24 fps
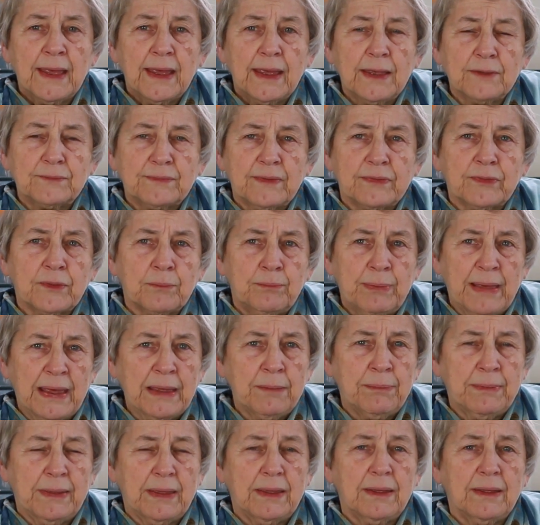is that the
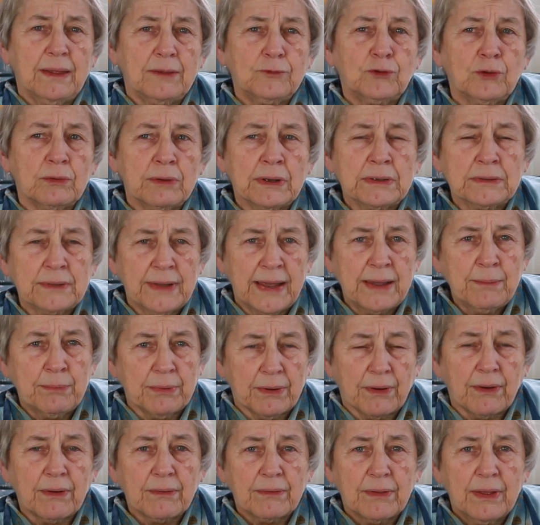baby, during
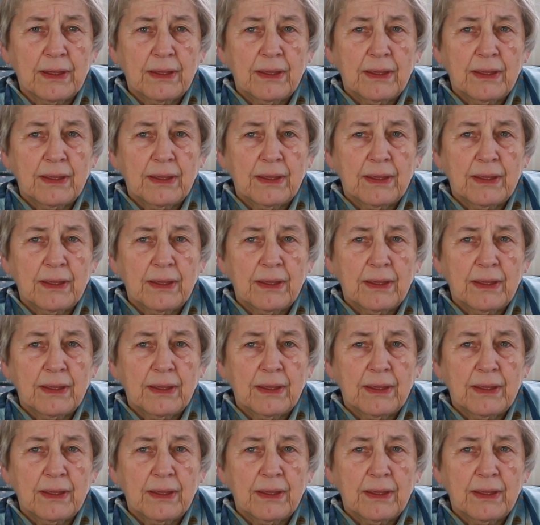labor,